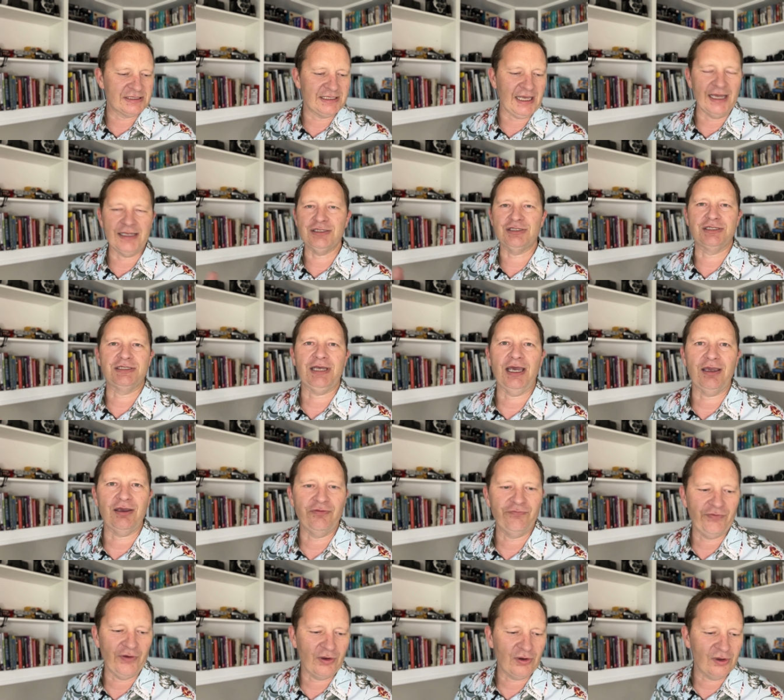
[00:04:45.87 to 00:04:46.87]
Dad's just taking
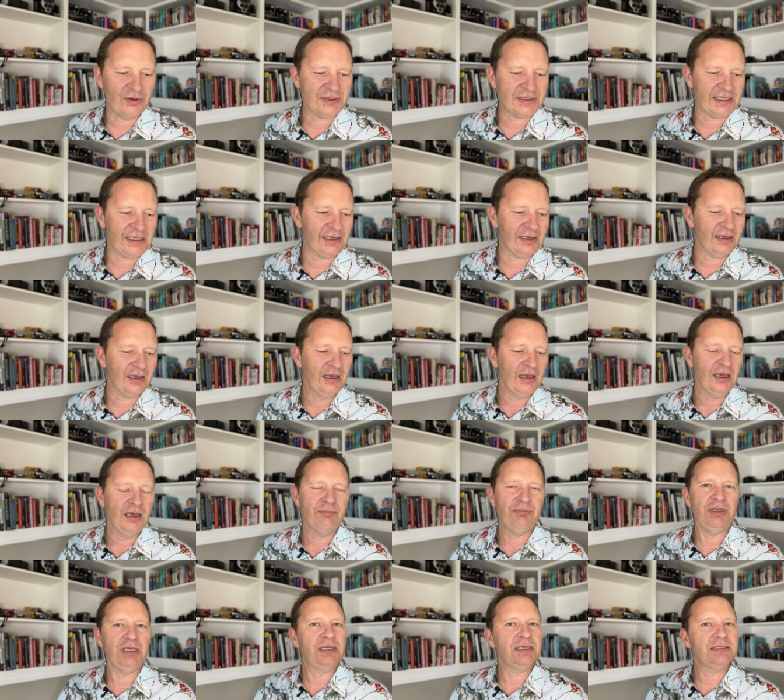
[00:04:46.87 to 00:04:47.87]
photos here.
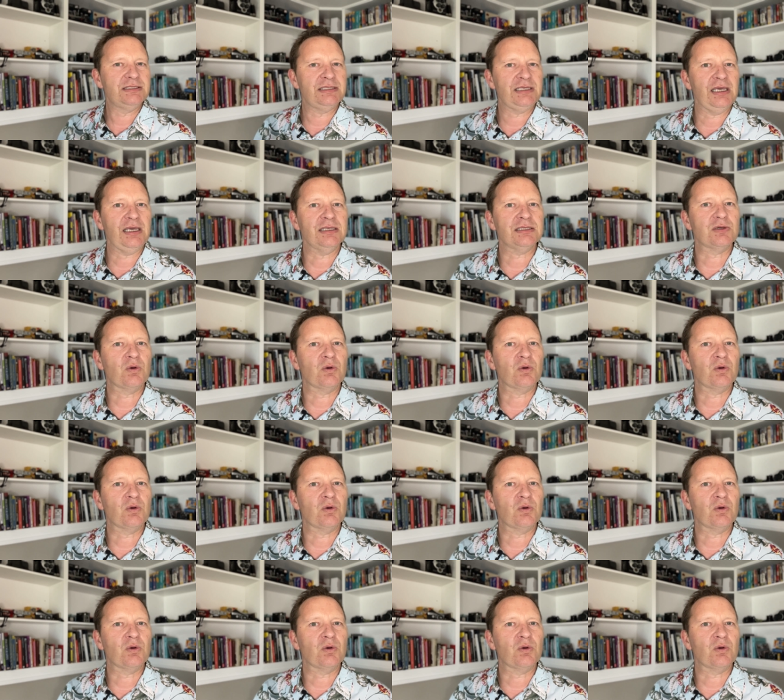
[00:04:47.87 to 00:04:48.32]
But you can see it's